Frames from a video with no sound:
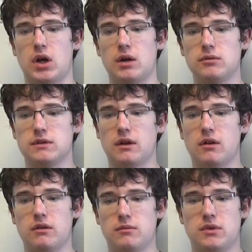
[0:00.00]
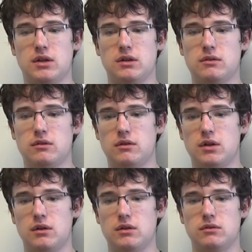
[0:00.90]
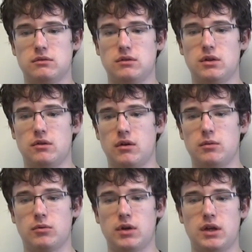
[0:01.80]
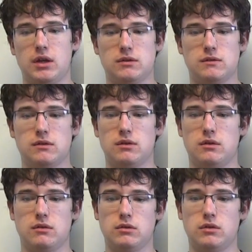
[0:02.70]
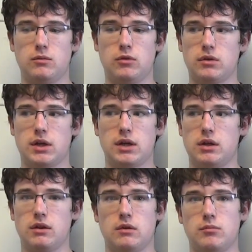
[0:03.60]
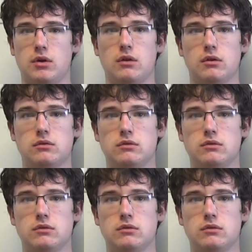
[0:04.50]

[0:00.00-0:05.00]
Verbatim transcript: I would tell them that they're in incredible hands, and you won't get anything better.